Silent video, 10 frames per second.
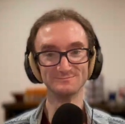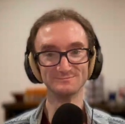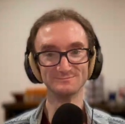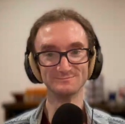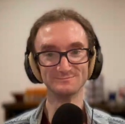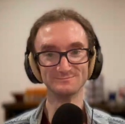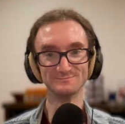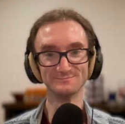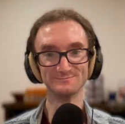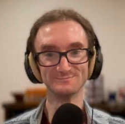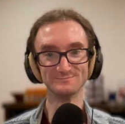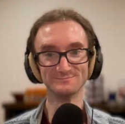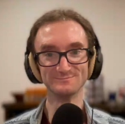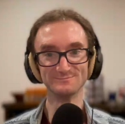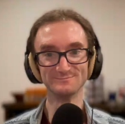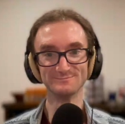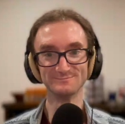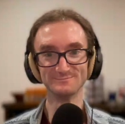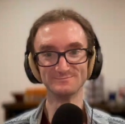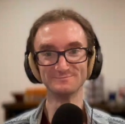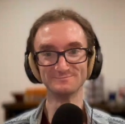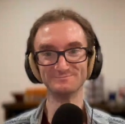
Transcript: Nothing is said.